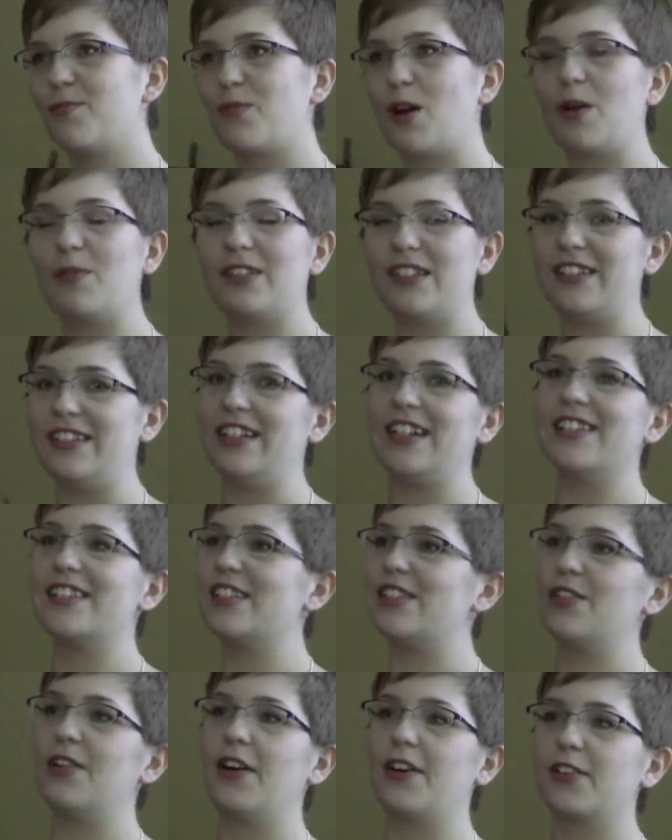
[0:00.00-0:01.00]
probably
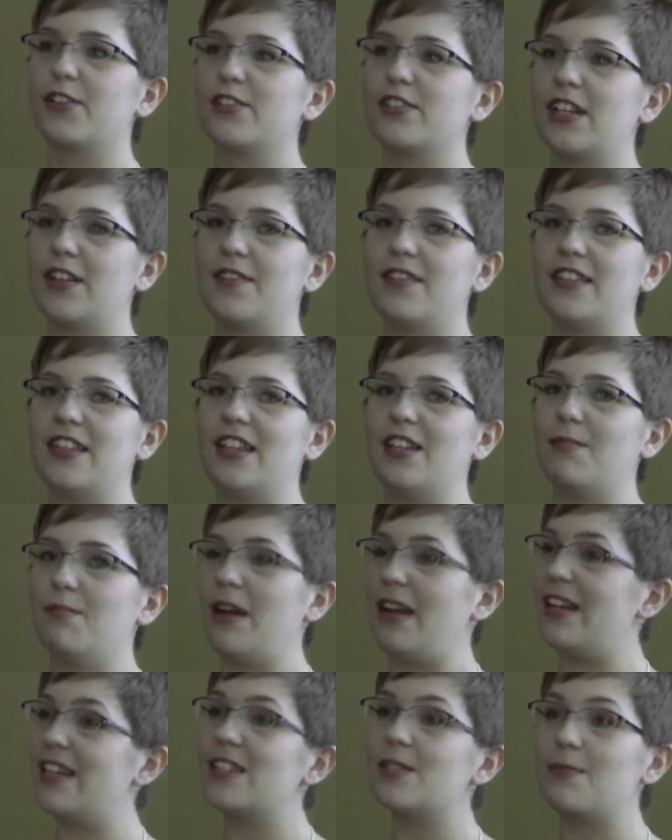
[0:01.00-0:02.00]
dozen doctors I've seen,
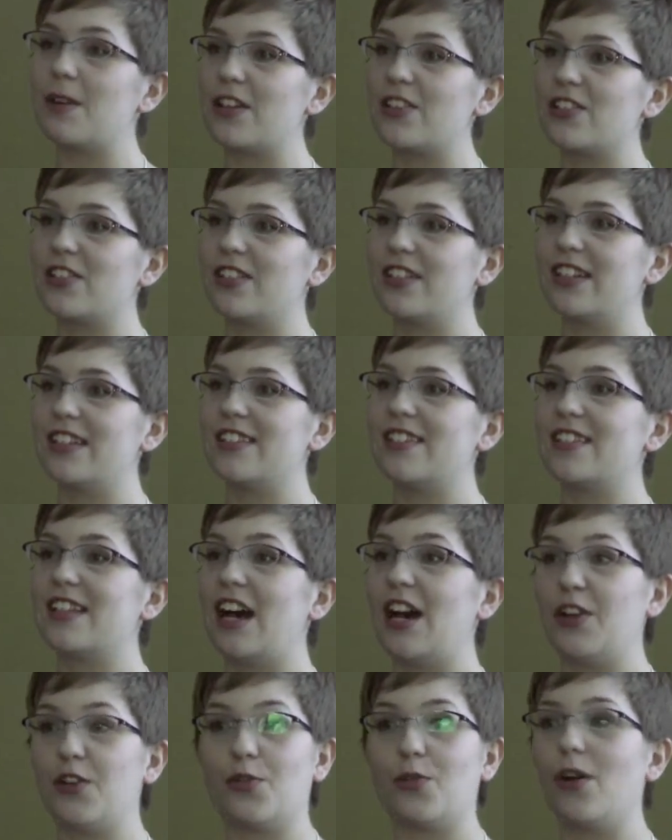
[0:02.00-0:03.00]
many specialists,
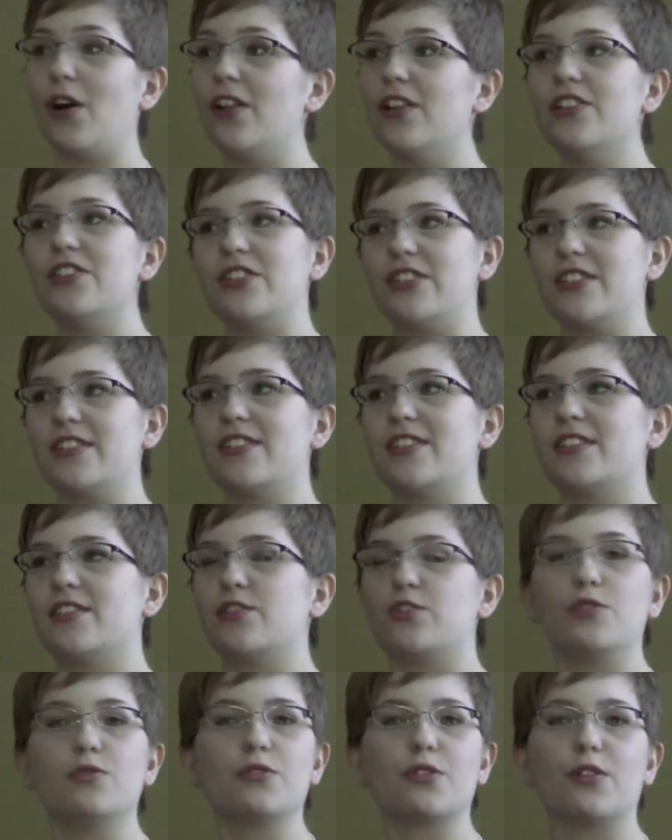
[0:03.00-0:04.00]
a neurologist,
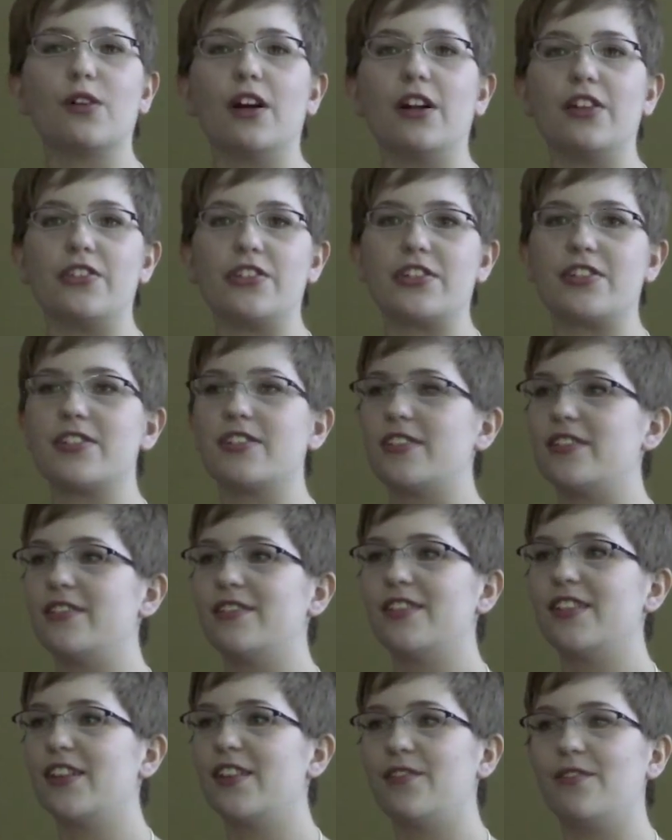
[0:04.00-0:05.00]
two neurologists,
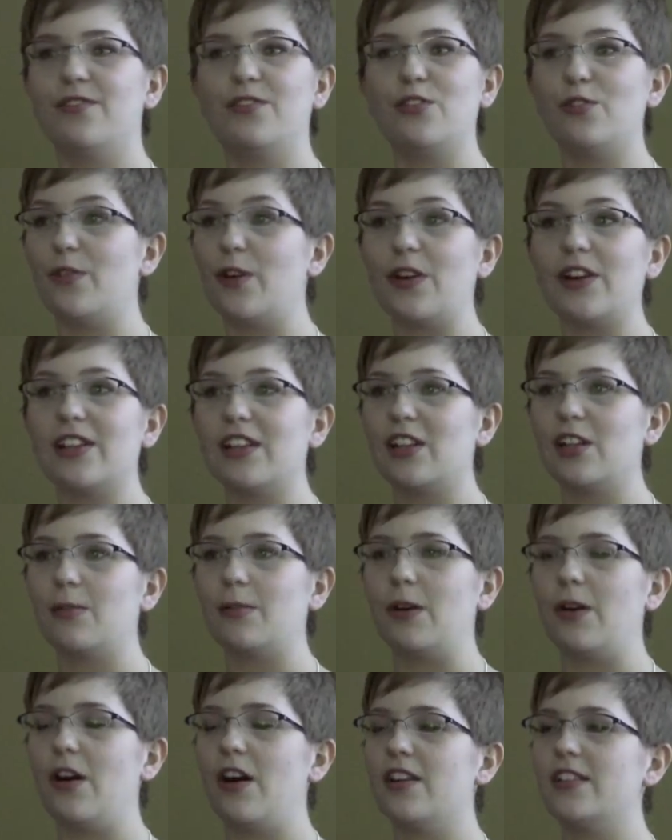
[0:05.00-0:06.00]
knew very little
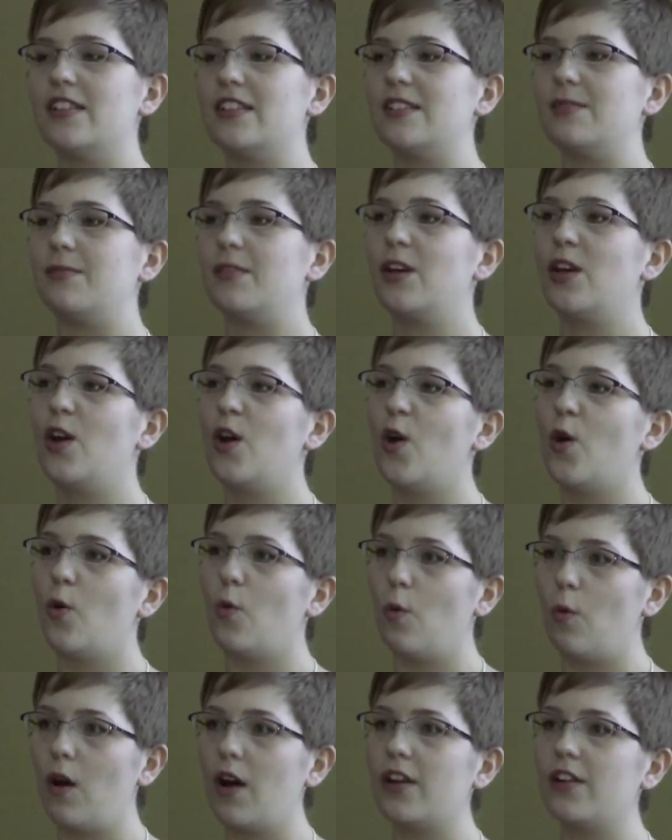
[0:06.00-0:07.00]
about autism.
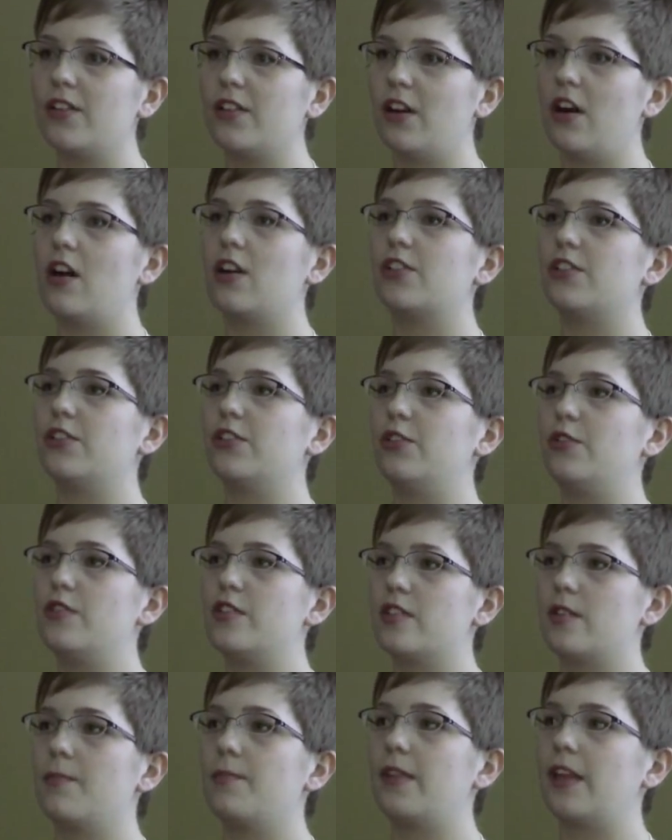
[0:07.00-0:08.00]
One doctor knew
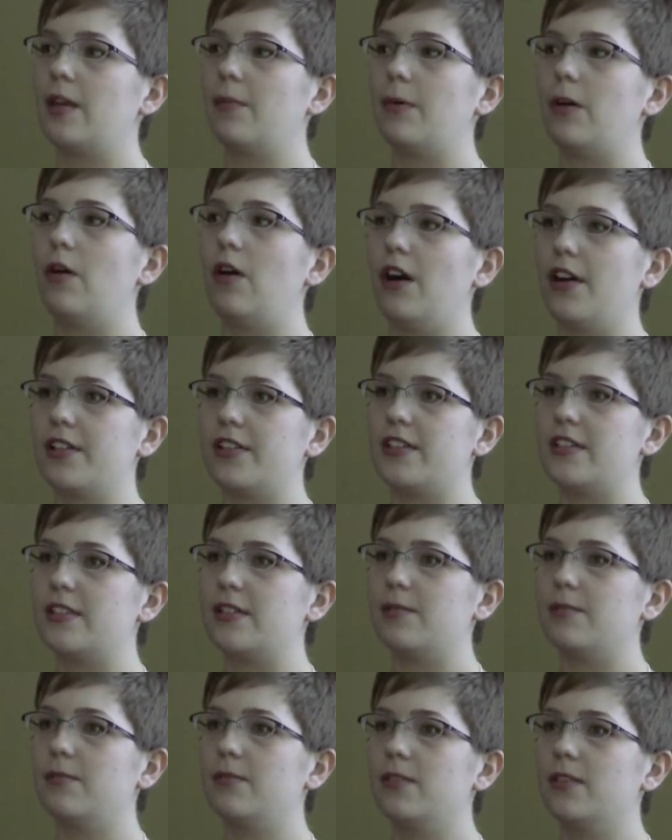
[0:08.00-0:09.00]
something about
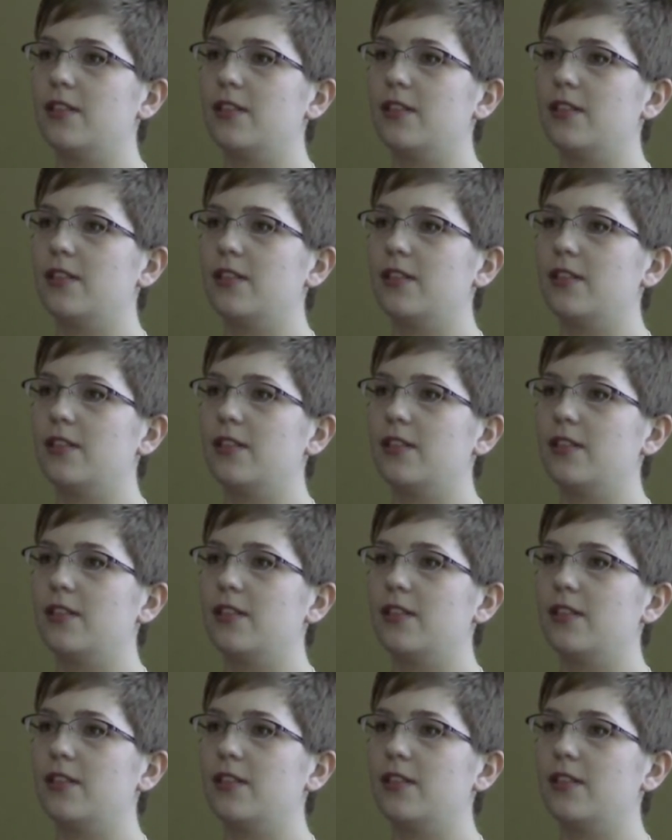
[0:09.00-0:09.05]
autism.